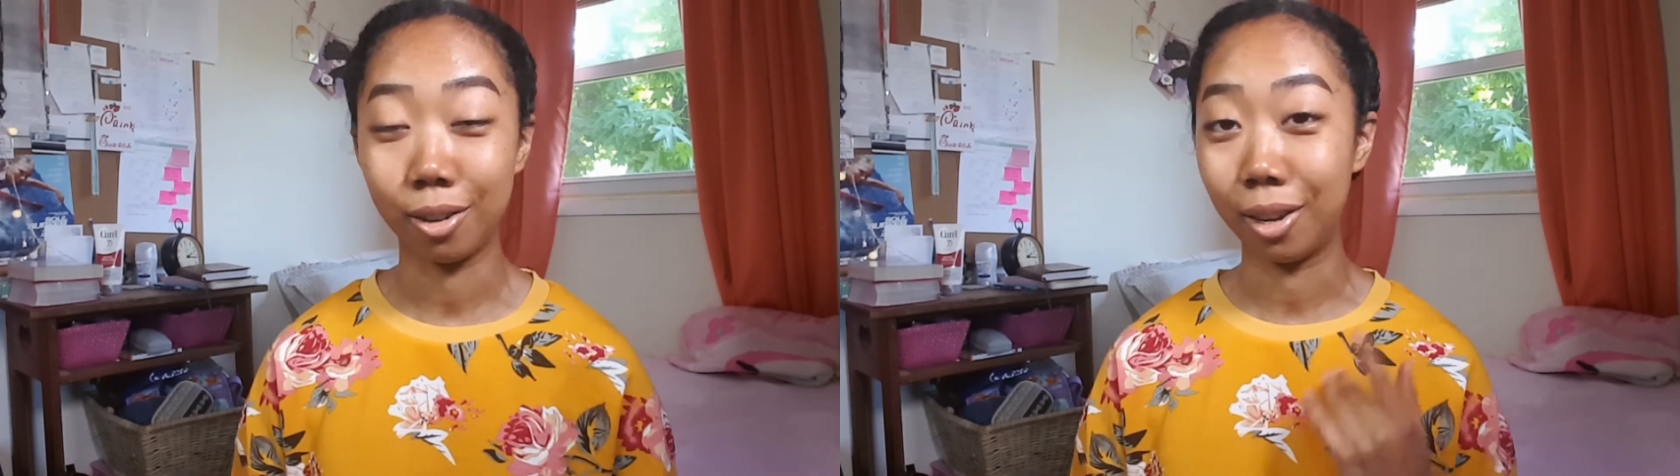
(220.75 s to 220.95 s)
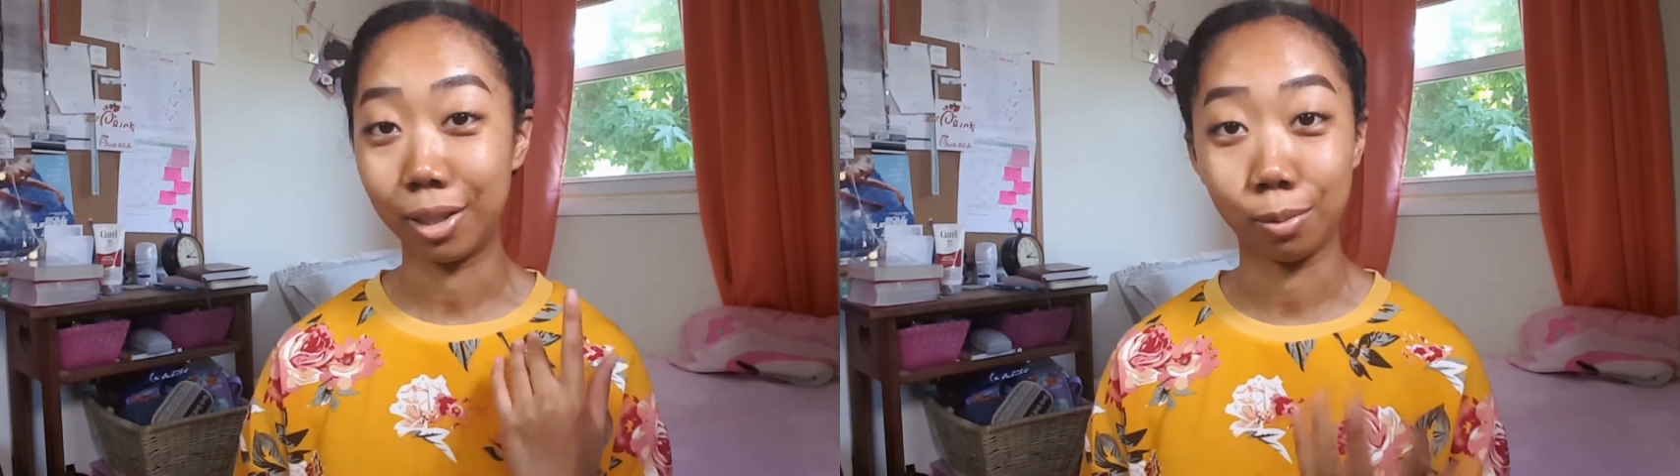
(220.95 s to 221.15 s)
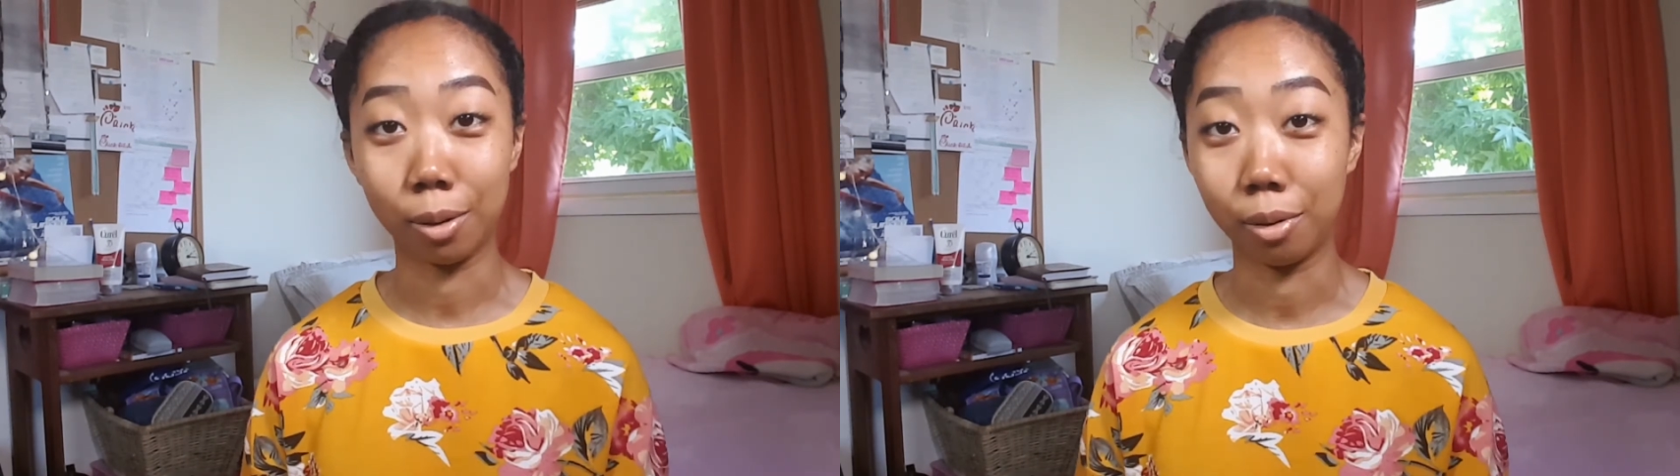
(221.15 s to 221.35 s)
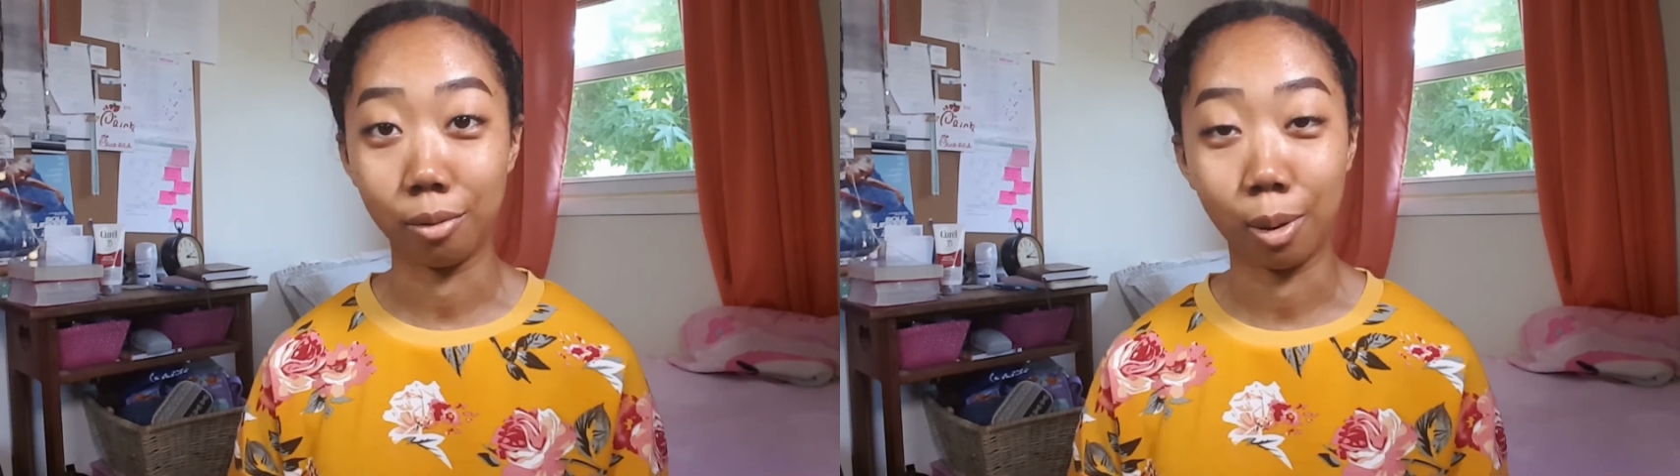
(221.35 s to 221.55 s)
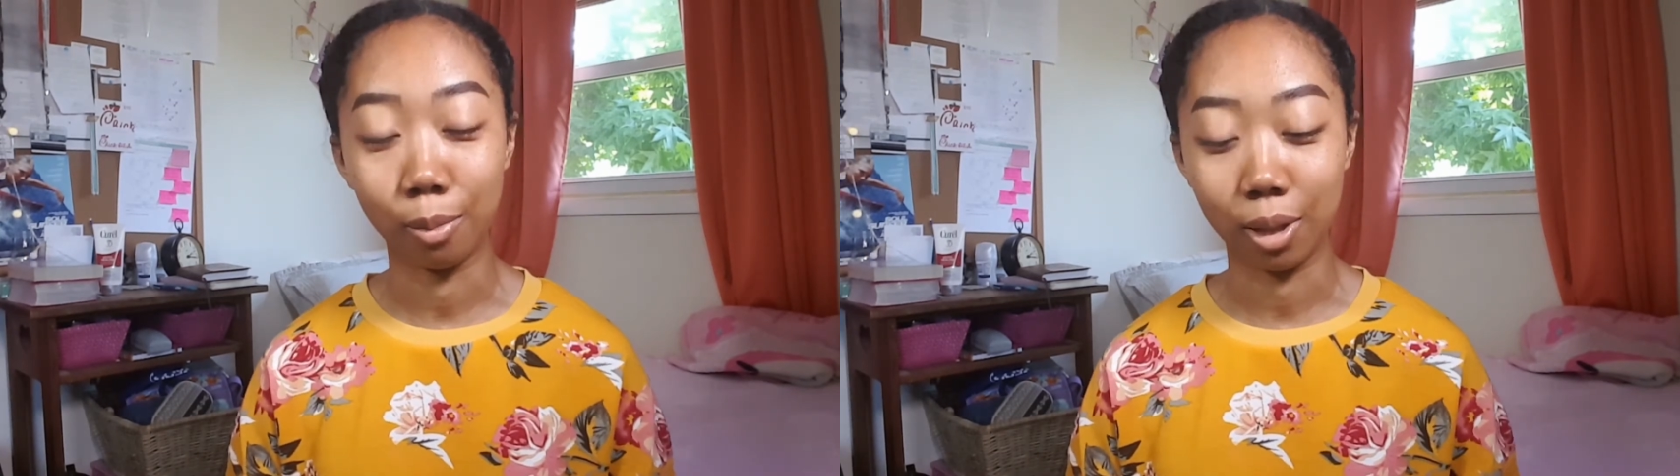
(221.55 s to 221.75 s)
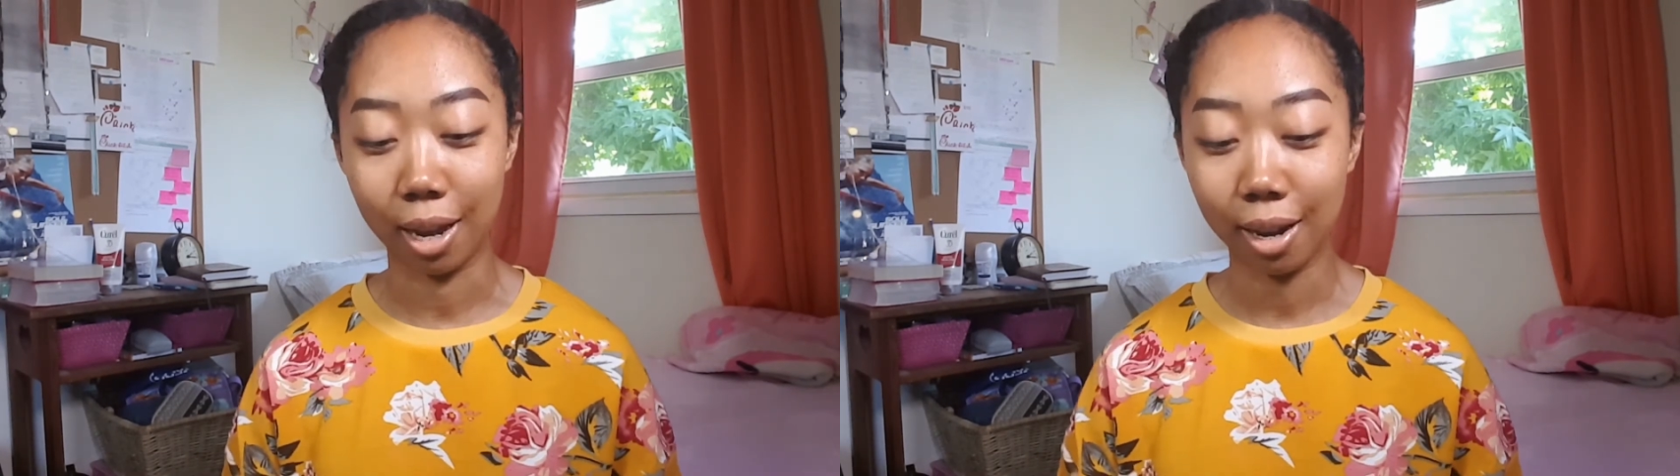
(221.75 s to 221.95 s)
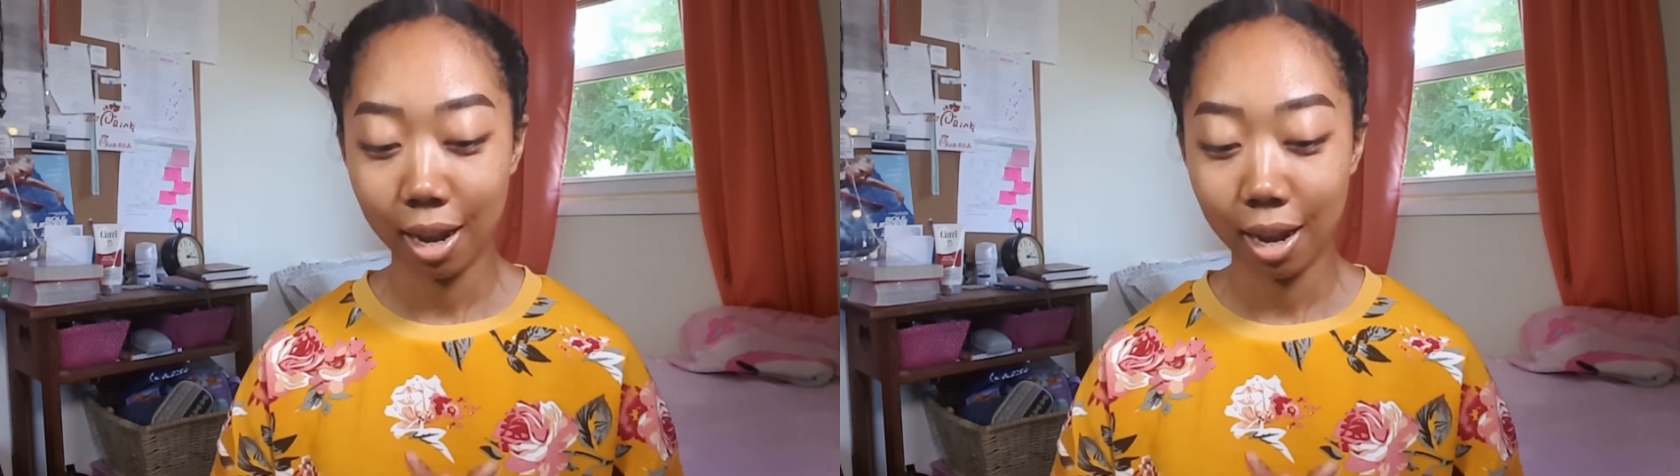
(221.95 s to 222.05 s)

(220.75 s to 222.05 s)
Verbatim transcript: You guys probably remember that.